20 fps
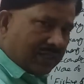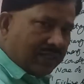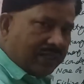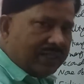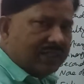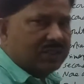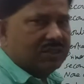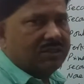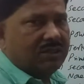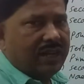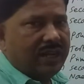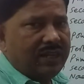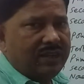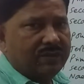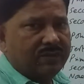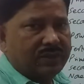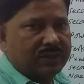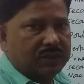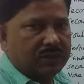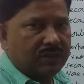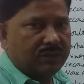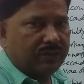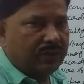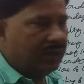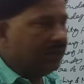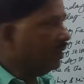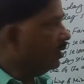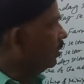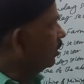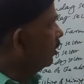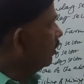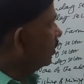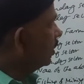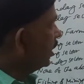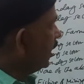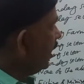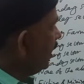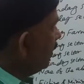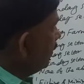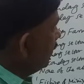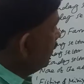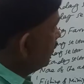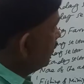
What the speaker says: let's try first of all. Okay,